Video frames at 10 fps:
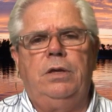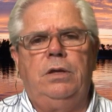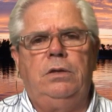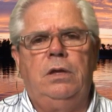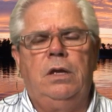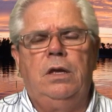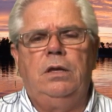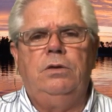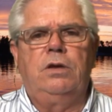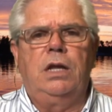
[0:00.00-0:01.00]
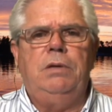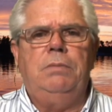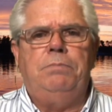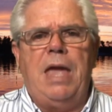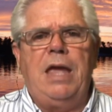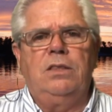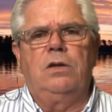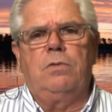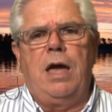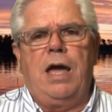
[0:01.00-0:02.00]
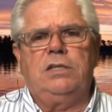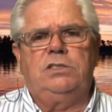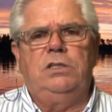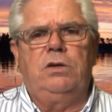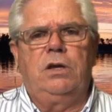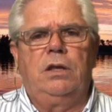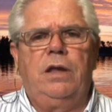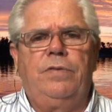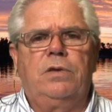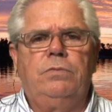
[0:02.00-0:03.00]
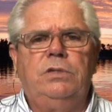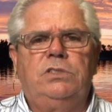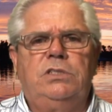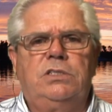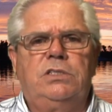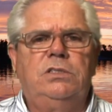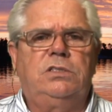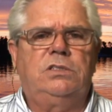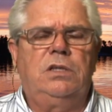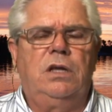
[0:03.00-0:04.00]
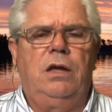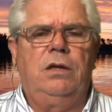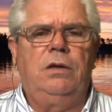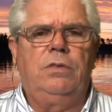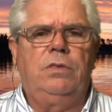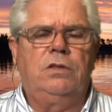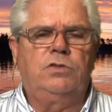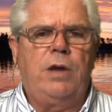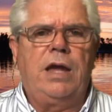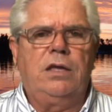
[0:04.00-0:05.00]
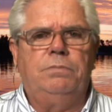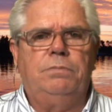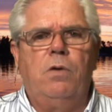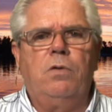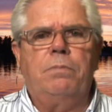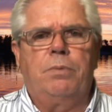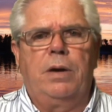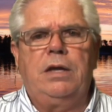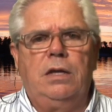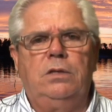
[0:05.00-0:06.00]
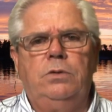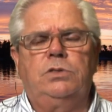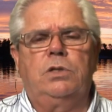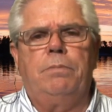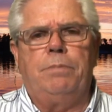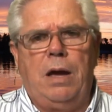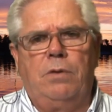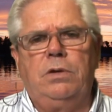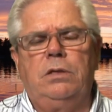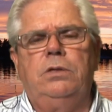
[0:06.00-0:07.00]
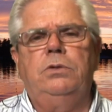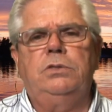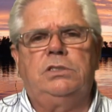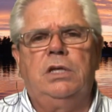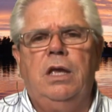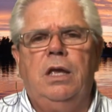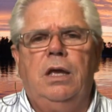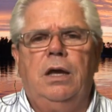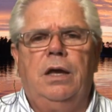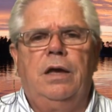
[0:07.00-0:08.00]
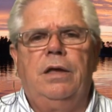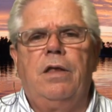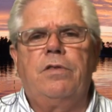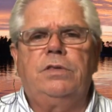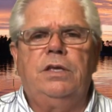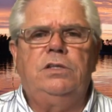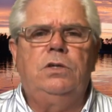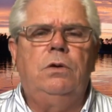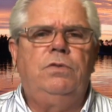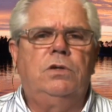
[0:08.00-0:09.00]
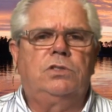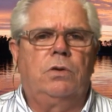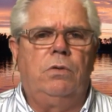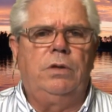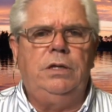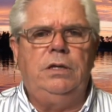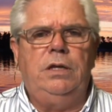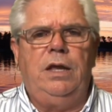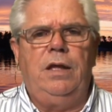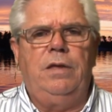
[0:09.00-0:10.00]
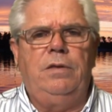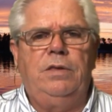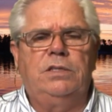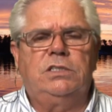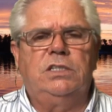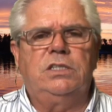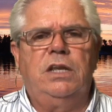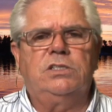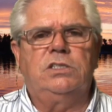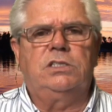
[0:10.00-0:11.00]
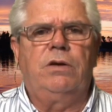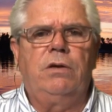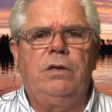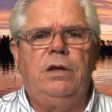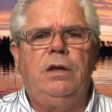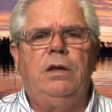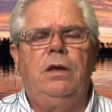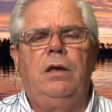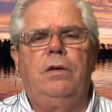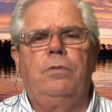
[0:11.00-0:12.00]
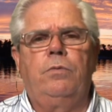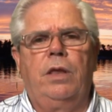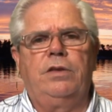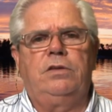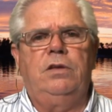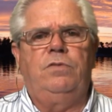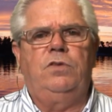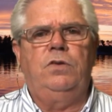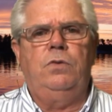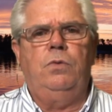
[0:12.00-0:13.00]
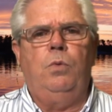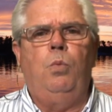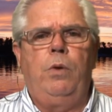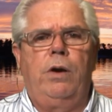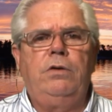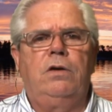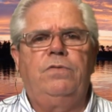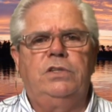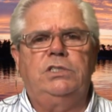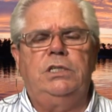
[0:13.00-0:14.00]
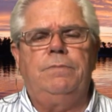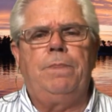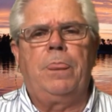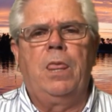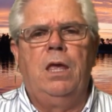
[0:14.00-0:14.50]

then you're going to be banging the rocks and you're going to let the resistance, the drag of the boat, break it loose or pound it loose. Another thing too, if you're trolling, and this doesn't necessarily relative to where you're fishing,